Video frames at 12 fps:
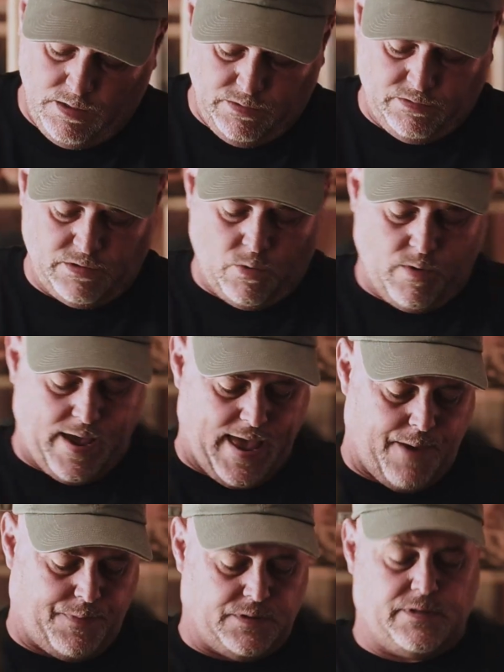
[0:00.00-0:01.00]
So what
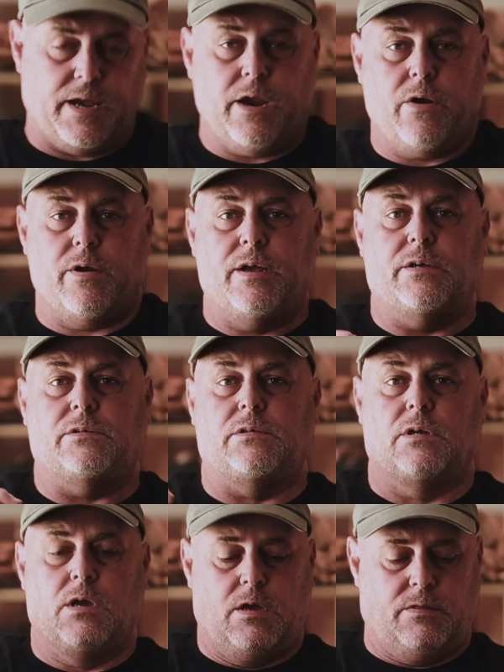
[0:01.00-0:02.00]
happens here is
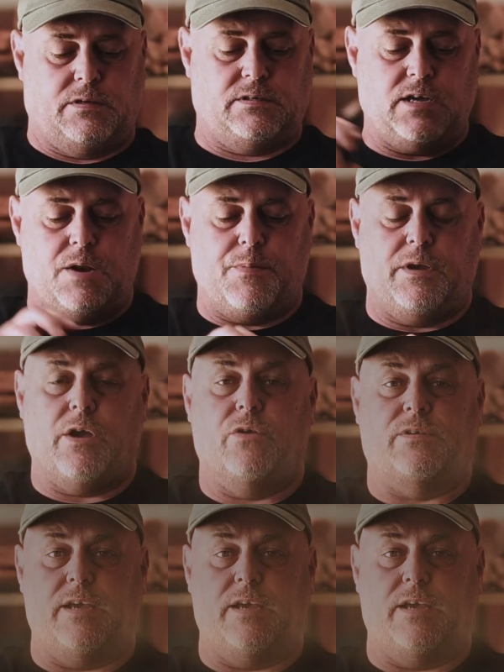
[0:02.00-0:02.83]
the sediment goes